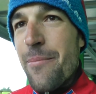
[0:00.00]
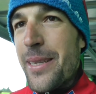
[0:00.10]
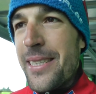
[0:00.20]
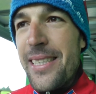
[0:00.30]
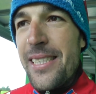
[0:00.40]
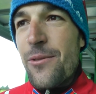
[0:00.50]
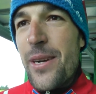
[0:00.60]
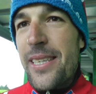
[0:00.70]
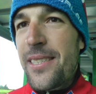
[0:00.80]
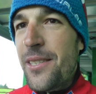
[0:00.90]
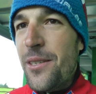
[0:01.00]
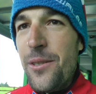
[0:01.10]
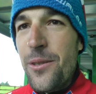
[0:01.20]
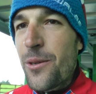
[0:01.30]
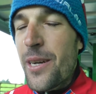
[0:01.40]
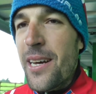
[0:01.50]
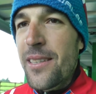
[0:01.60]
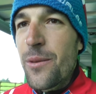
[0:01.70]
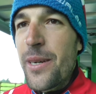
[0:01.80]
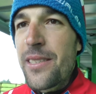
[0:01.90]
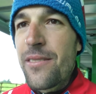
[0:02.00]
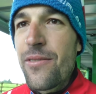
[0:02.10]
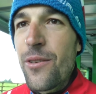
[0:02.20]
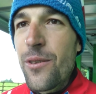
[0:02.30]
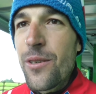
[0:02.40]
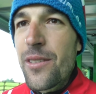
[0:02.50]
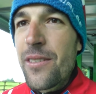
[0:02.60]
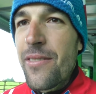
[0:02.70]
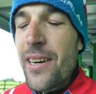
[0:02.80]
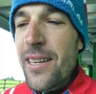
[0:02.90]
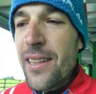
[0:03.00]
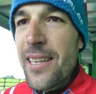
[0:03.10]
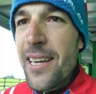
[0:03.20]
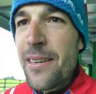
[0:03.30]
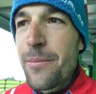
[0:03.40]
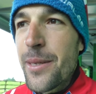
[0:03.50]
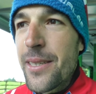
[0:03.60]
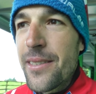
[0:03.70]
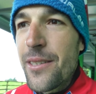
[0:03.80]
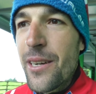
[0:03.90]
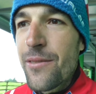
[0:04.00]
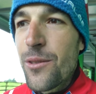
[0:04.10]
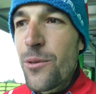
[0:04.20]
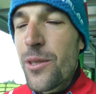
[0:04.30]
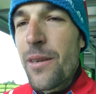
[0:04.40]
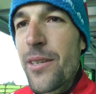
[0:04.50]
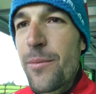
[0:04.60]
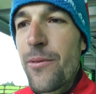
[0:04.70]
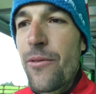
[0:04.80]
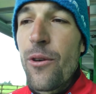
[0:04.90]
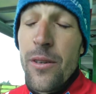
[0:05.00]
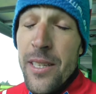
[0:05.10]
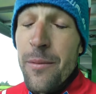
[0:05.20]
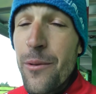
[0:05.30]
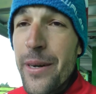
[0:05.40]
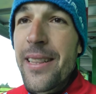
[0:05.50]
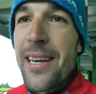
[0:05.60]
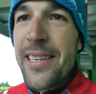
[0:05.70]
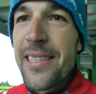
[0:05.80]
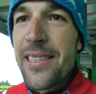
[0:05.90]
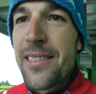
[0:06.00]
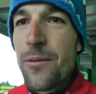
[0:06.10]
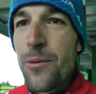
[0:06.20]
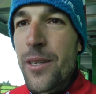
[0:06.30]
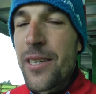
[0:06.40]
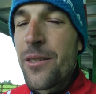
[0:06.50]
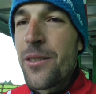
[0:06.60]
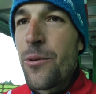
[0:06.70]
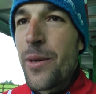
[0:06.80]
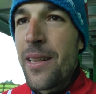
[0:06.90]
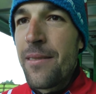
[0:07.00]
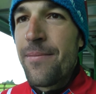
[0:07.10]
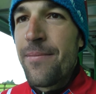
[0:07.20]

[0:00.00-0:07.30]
But in this race, you, you can't wait for the final climb, and you have to do something before, and I'm quite lucky that it worked out so well.